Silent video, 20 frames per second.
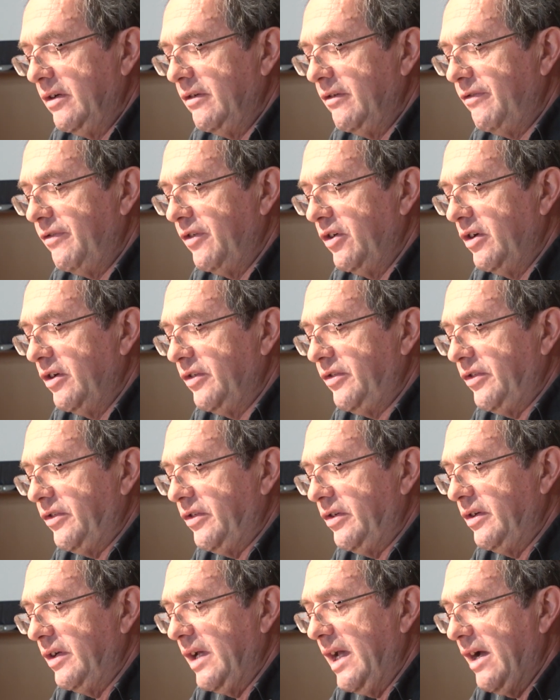
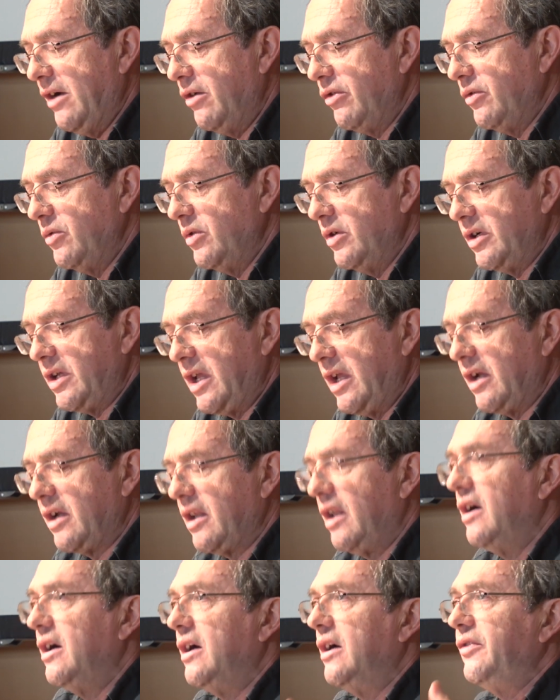First, how the working
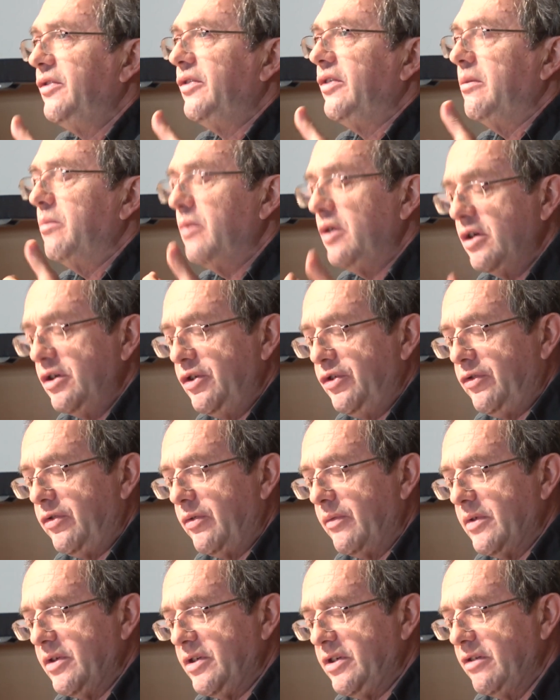class emerged
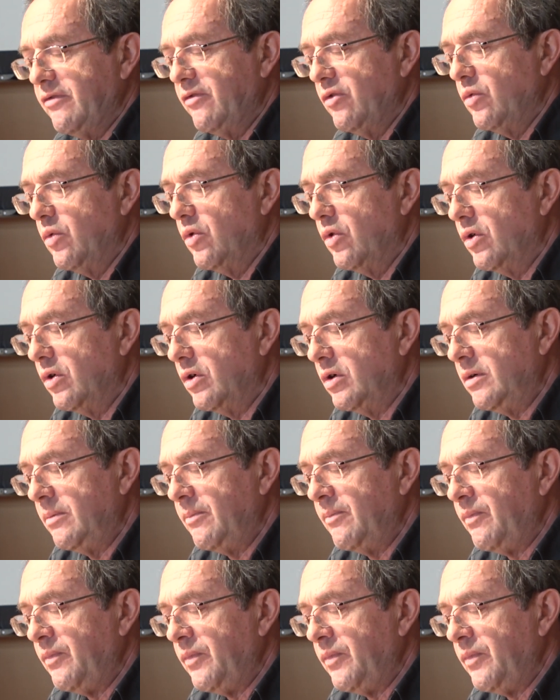from the Civil War.